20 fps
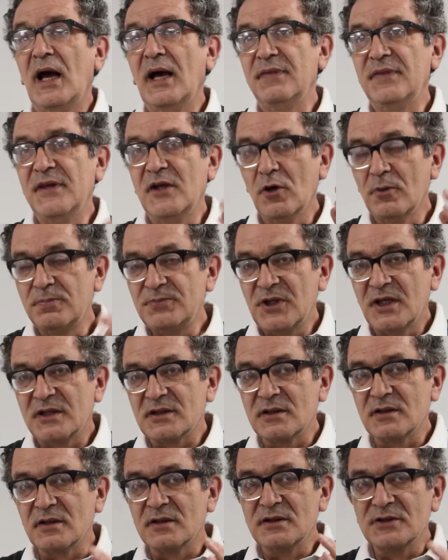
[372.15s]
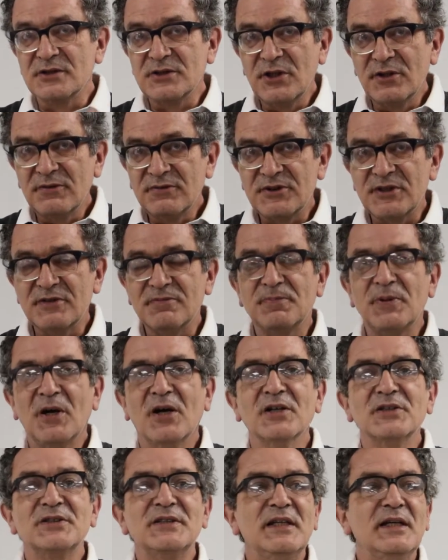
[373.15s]
And the object of the Conservative
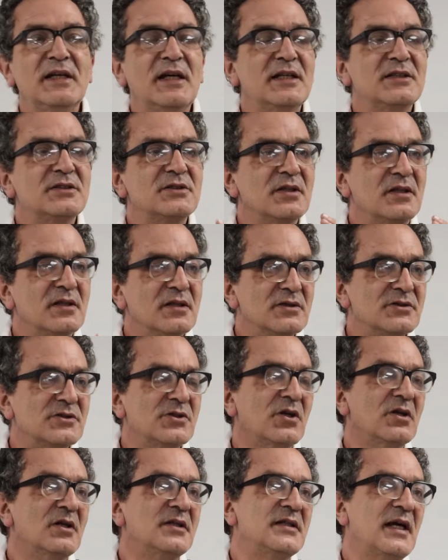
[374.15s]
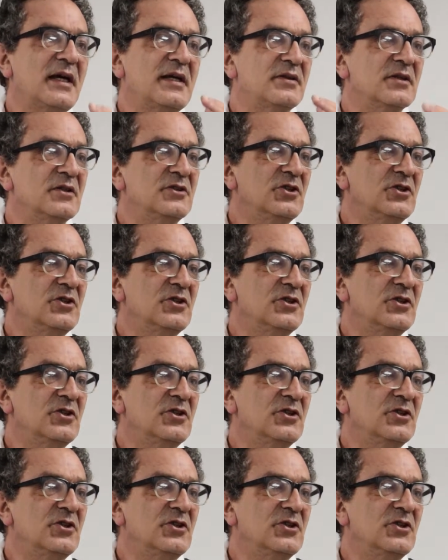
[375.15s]
Party is to consolidate the